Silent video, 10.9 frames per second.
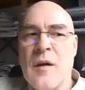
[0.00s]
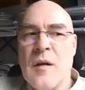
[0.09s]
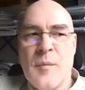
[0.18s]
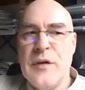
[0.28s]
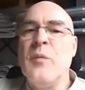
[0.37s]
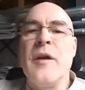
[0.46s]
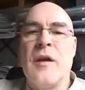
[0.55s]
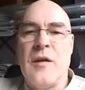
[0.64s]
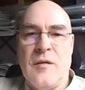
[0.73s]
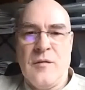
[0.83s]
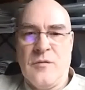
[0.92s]

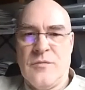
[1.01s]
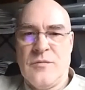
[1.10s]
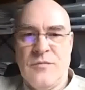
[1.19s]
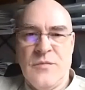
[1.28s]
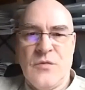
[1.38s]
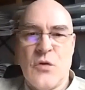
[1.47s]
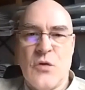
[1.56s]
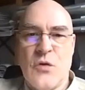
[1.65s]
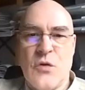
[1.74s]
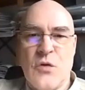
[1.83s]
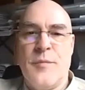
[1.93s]
peacemaking
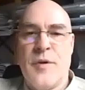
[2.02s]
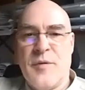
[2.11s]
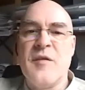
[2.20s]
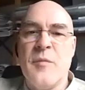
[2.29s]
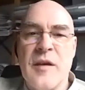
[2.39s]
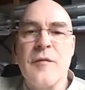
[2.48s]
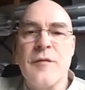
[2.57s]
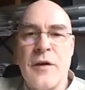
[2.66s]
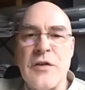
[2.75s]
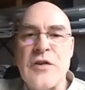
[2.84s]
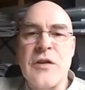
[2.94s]
role, peacemaking
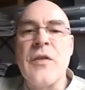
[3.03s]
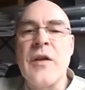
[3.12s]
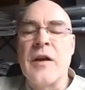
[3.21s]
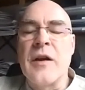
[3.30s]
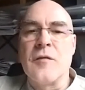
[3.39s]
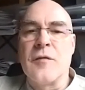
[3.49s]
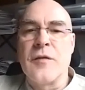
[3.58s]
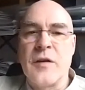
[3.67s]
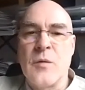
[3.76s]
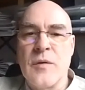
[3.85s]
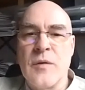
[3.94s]
function in that
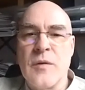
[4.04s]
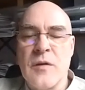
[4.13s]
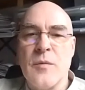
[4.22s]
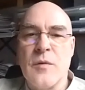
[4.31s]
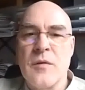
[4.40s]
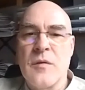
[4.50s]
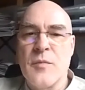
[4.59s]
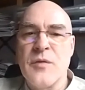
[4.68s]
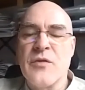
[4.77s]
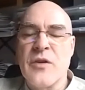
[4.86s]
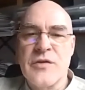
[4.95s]
conflict
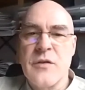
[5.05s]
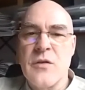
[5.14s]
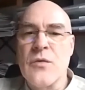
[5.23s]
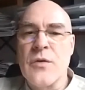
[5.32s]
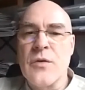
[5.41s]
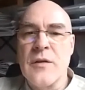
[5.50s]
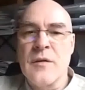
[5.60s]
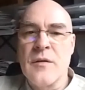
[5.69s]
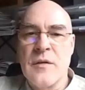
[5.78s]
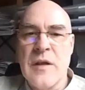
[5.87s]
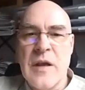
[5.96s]
between Russia and the Ukraine.
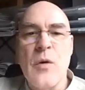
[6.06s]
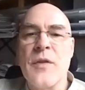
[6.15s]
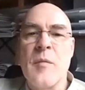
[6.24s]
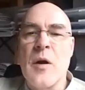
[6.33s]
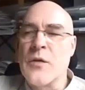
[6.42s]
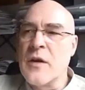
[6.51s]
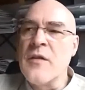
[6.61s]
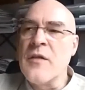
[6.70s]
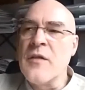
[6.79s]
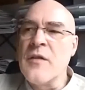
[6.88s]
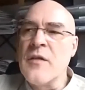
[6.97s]
They want them out, and
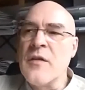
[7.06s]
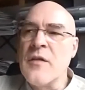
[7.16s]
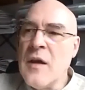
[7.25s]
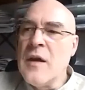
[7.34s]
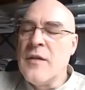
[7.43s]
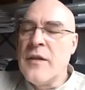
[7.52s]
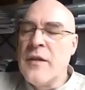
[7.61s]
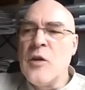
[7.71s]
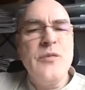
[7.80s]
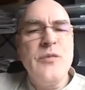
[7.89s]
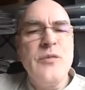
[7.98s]
they
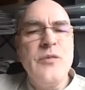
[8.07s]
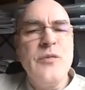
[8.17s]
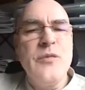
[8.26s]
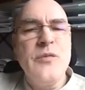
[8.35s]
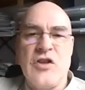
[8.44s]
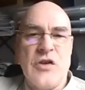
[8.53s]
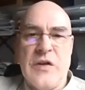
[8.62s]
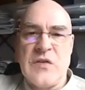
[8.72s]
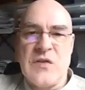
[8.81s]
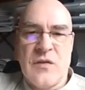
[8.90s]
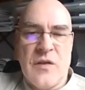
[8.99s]
don't miss any
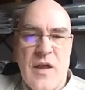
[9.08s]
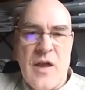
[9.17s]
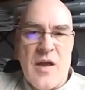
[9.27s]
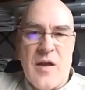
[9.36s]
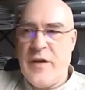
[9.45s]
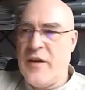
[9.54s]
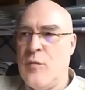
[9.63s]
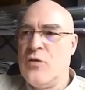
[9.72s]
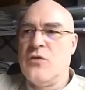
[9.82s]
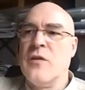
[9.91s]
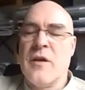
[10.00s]
chance they have, any
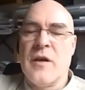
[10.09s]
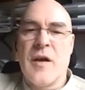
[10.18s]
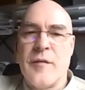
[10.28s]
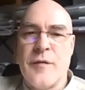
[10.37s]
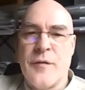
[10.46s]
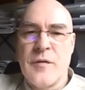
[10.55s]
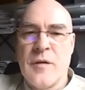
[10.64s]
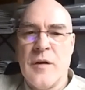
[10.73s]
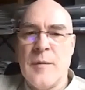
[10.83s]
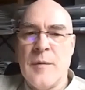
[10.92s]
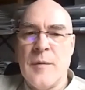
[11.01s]
opportunity they have
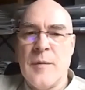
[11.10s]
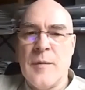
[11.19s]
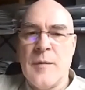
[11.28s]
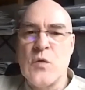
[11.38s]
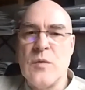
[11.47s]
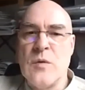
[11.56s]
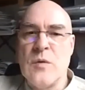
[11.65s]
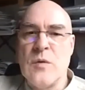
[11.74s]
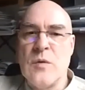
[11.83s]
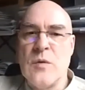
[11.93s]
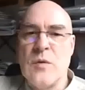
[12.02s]

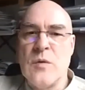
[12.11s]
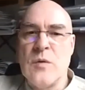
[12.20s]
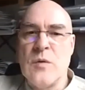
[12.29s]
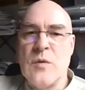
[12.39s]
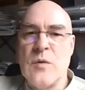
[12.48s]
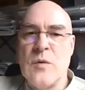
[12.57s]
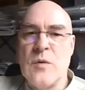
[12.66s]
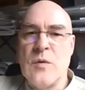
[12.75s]
to provoke China.